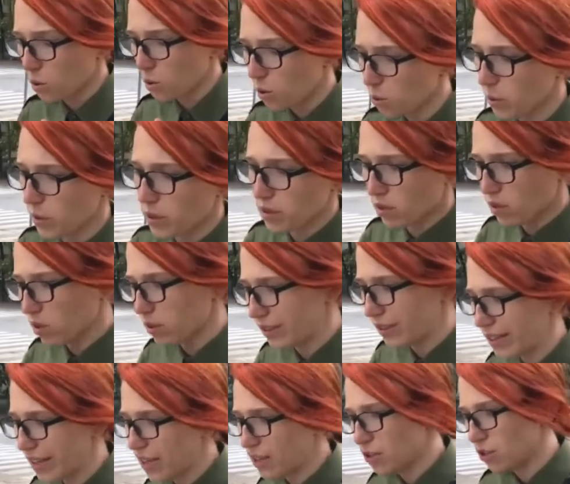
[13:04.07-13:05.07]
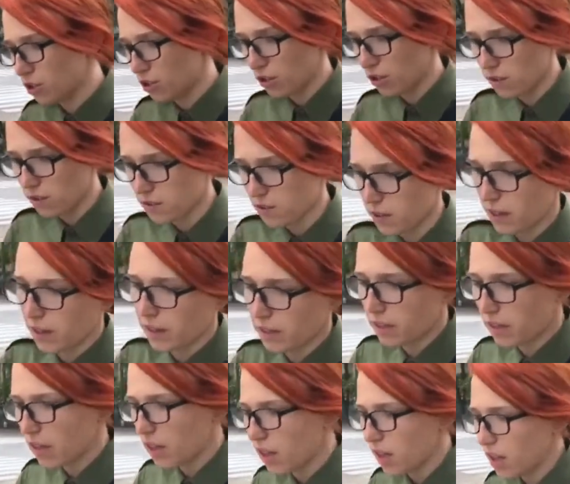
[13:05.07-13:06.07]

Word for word: always on natural side.